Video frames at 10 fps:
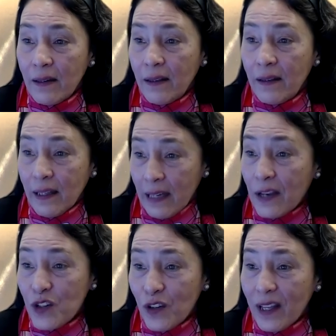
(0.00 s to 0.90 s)
a, a
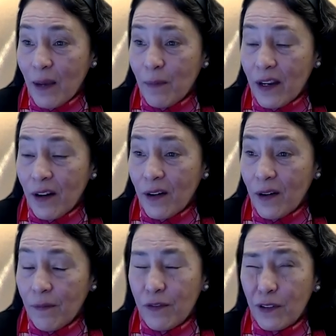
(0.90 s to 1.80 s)
national lab there
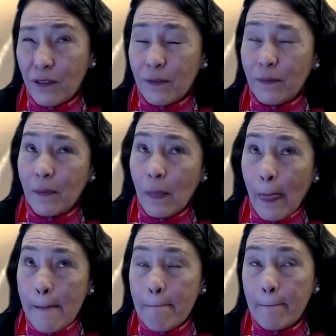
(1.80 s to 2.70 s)
for
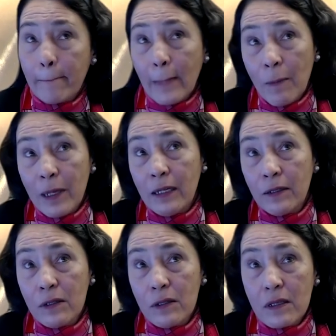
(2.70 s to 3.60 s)
how many
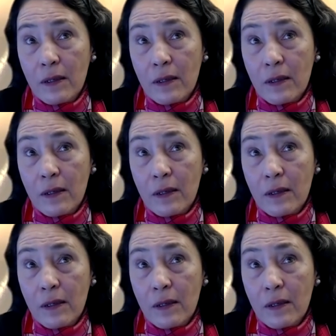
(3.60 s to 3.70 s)
years?